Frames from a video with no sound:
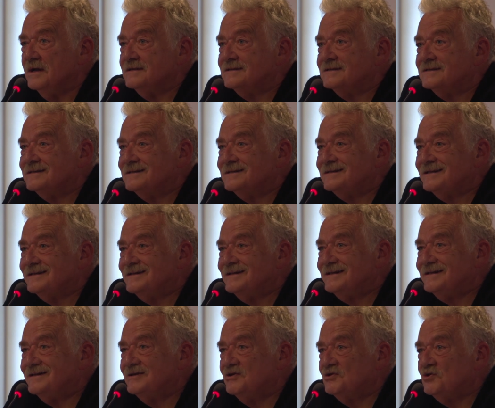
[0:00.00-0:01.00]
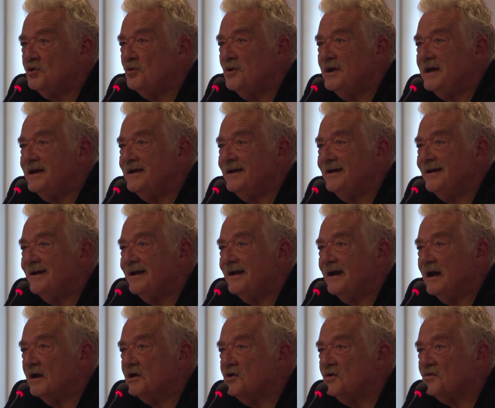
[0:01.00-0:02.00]
is
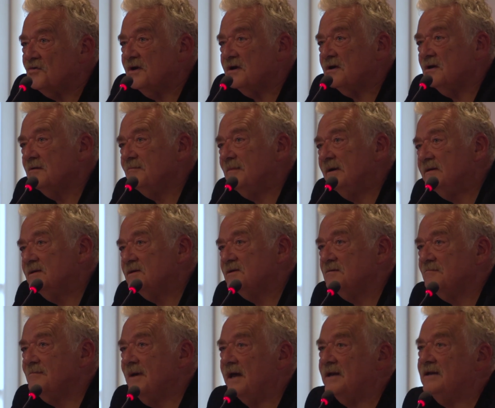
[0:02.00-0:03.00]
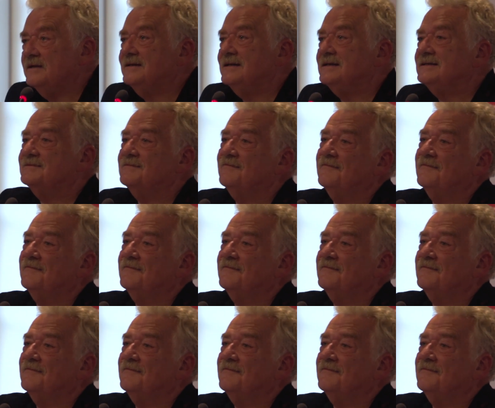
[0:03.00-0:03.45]
doing a curriculum in the humanities